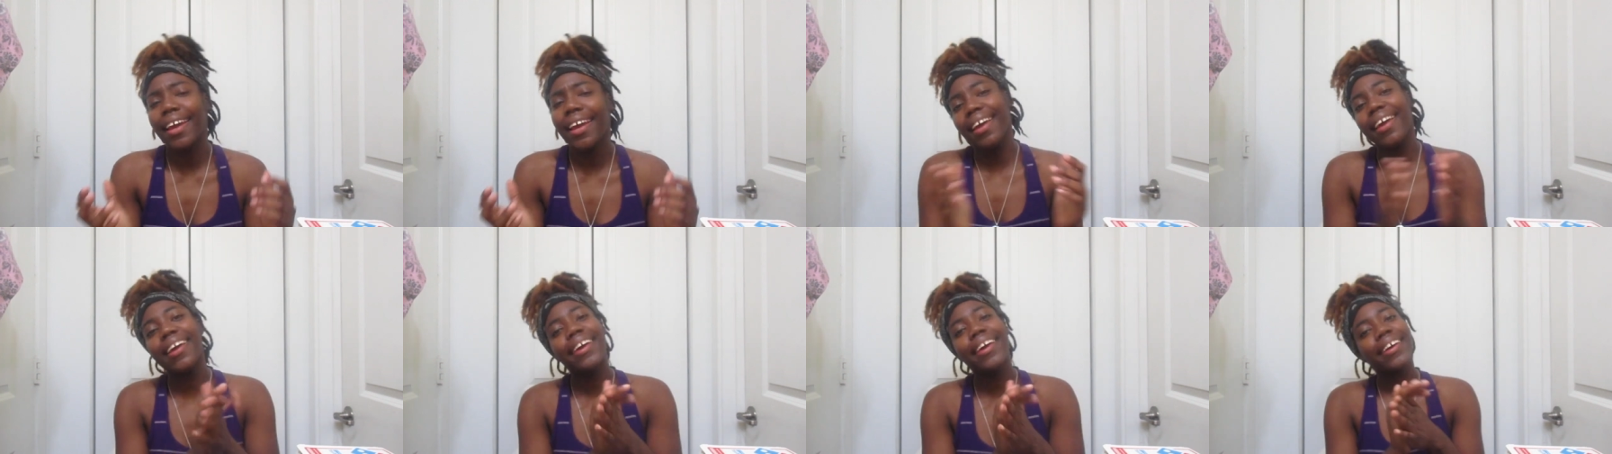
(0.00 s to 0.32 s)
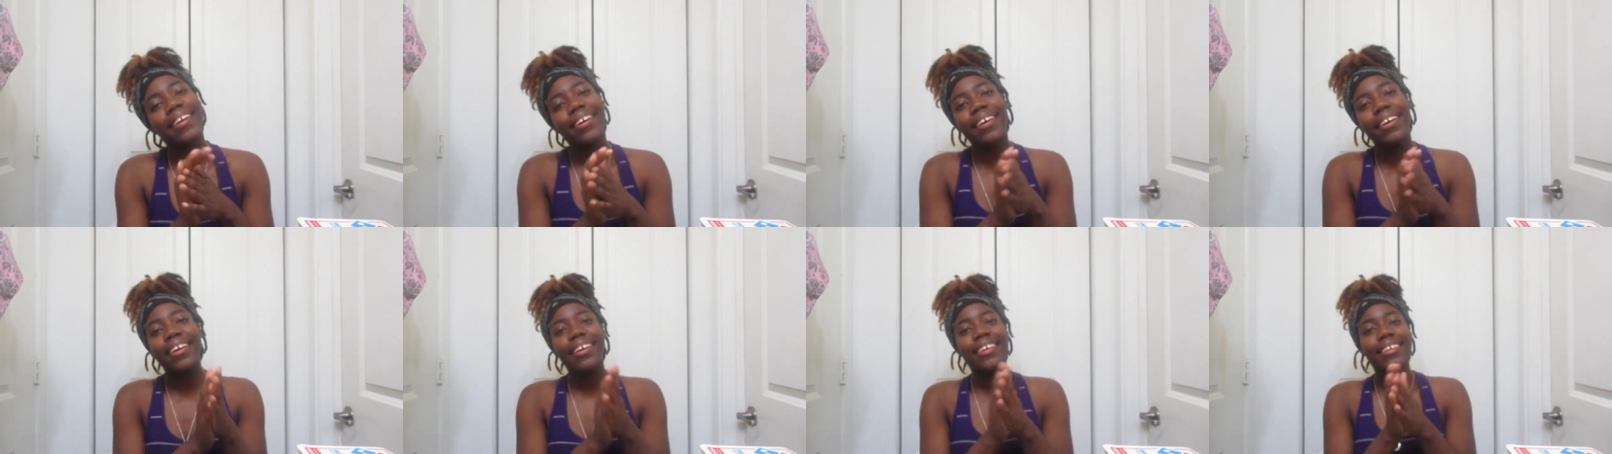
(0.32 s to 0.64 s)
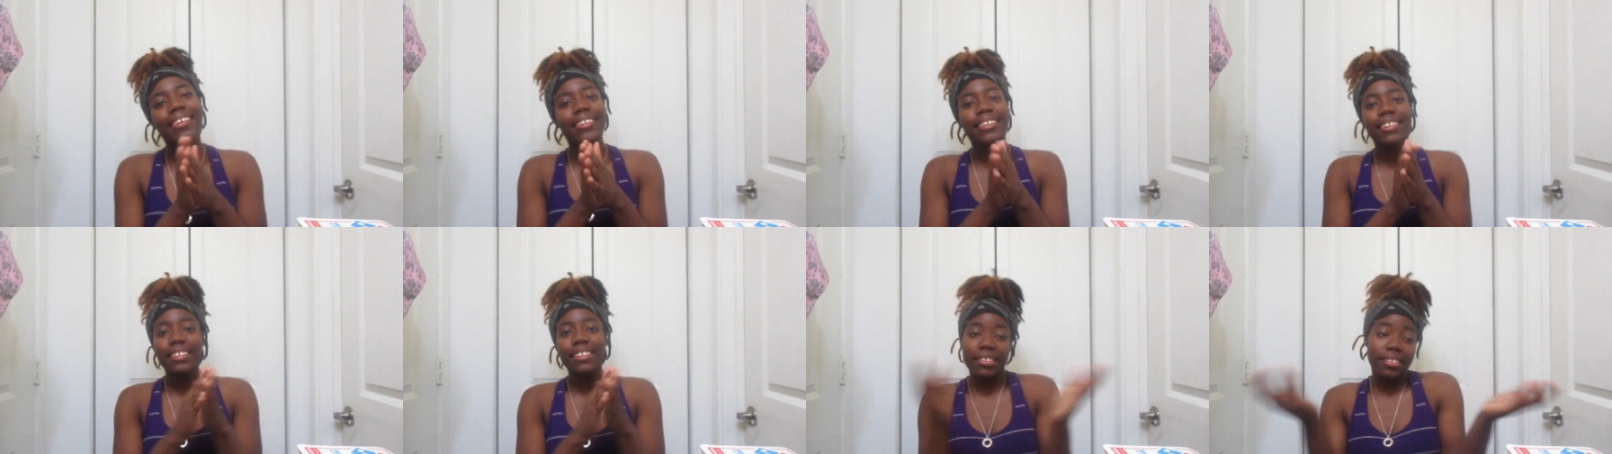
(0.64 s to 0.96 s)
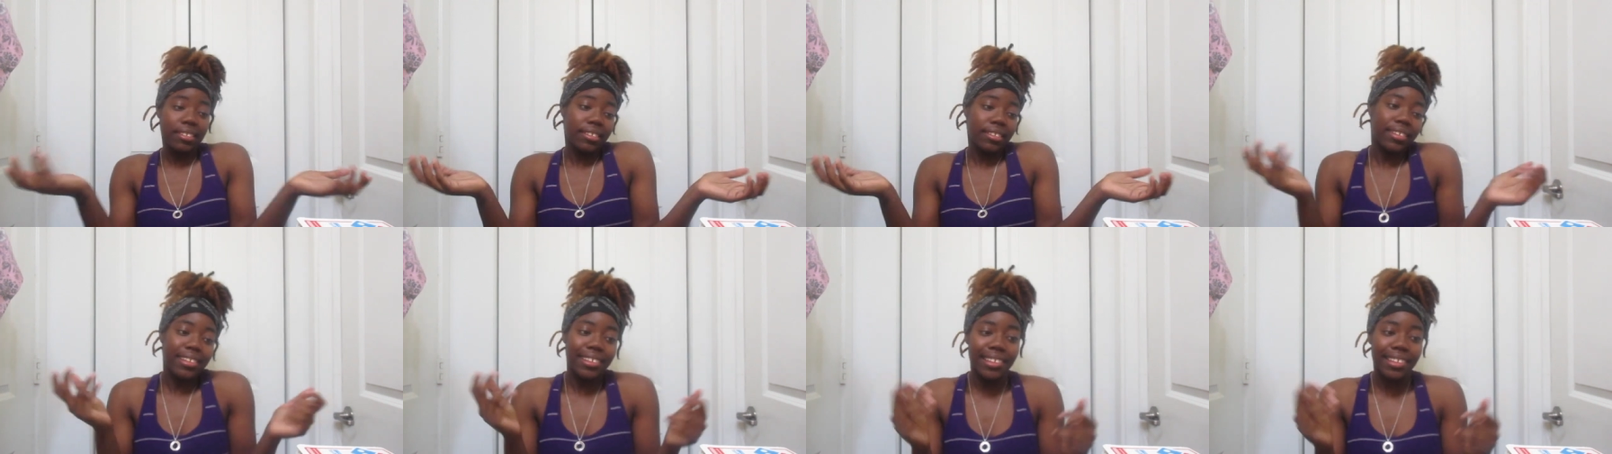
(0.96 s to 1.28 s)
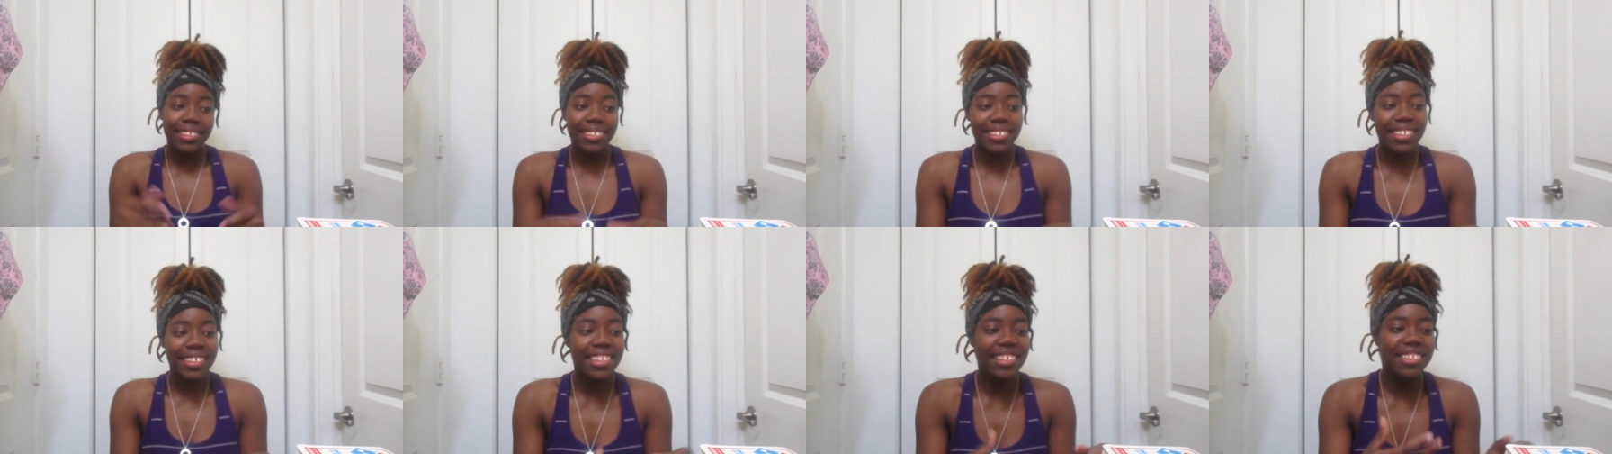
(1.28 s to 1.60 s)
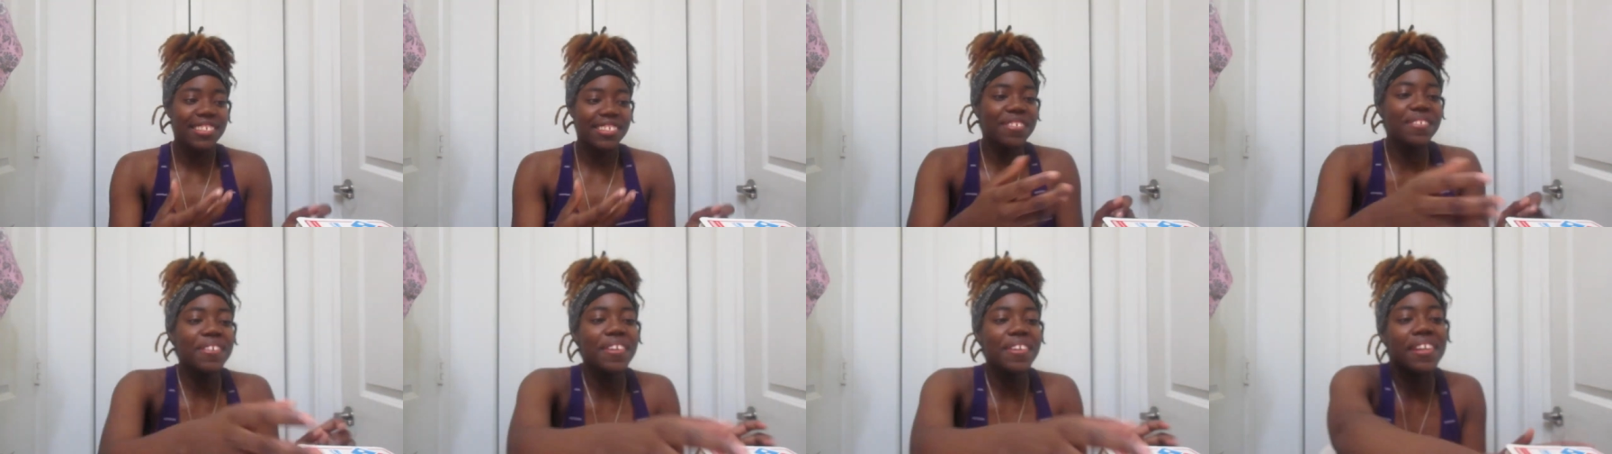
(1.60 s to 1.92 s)
And let's get
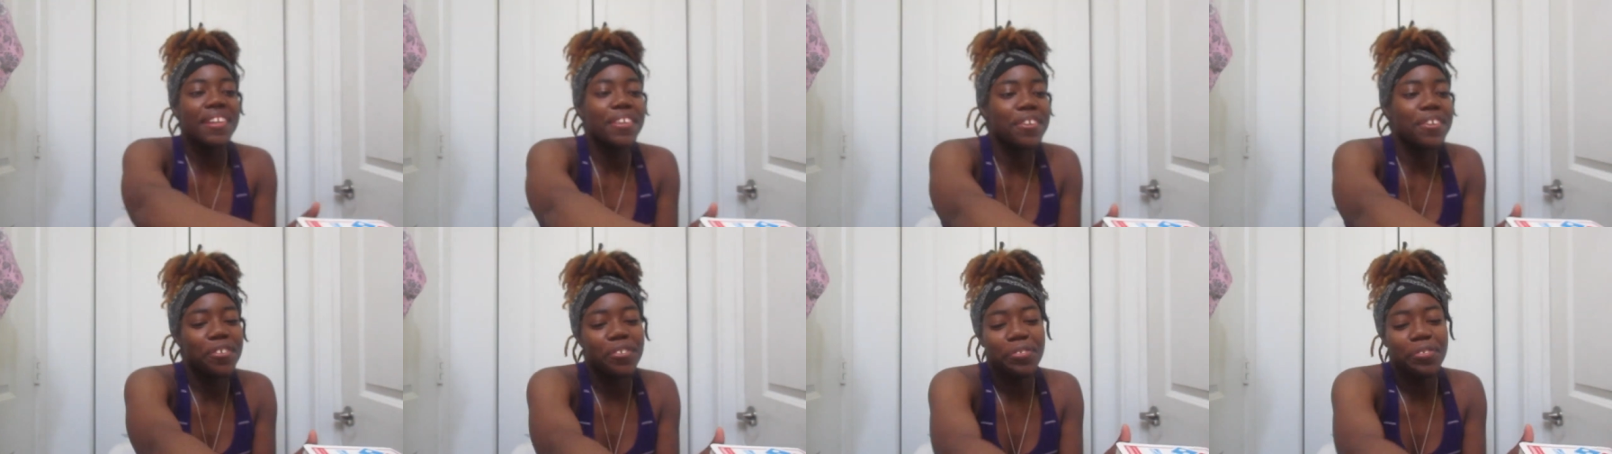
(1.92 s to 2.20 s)
into it.